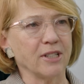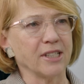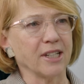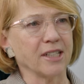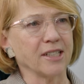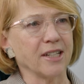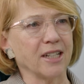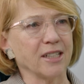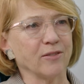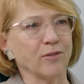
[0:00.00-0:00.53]
very
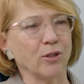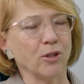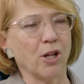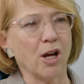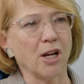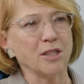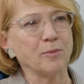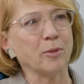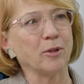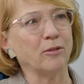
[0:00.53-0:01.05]
successful
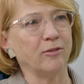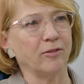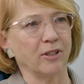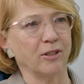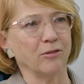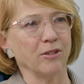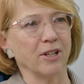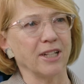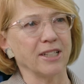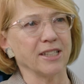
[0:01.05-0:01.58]
hospital
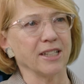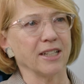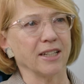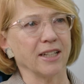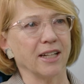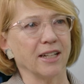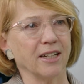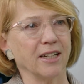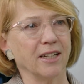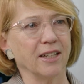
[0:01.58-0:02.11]

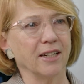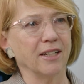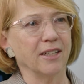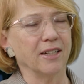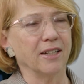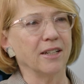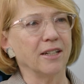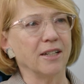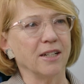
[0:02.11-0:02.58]
fundraising that right.